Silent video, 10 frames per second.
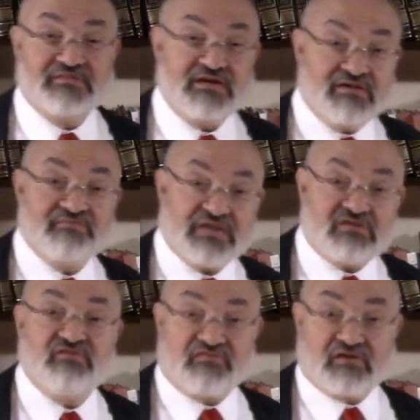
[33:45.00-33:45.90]

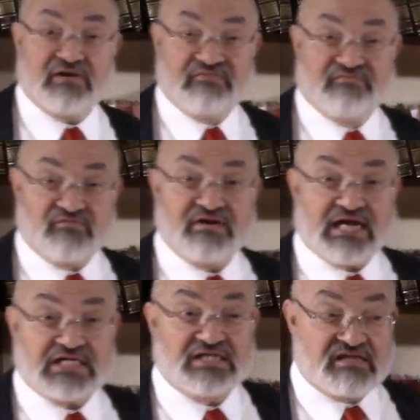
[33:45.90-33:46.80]
Not too far away from where the
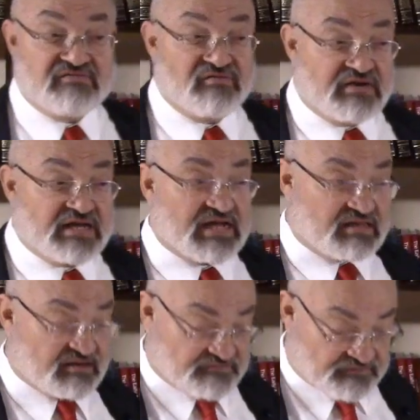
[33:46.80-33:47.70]
action is if we want to get
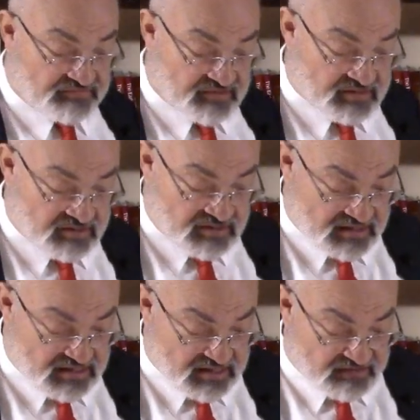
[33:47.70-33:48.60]
there.
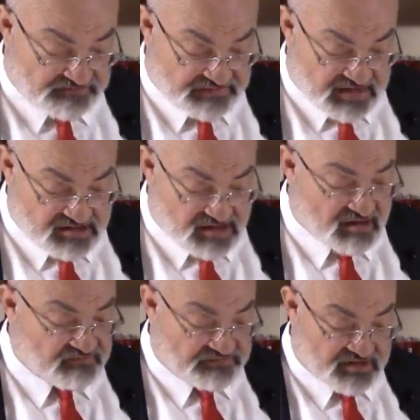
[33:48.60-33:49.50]
And
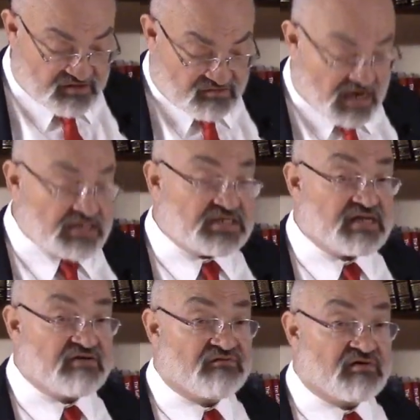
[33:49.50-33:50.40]
so, Rashi,
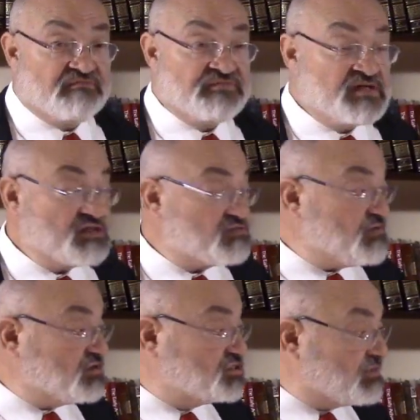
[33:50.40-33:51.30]
therefore,
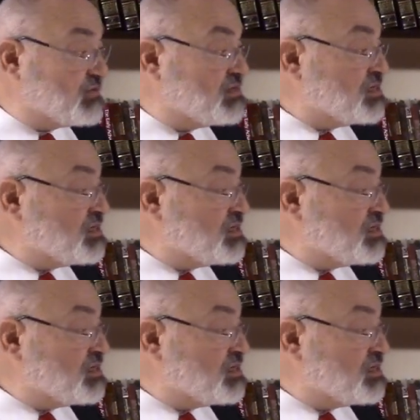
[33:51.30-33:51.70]
spoke German.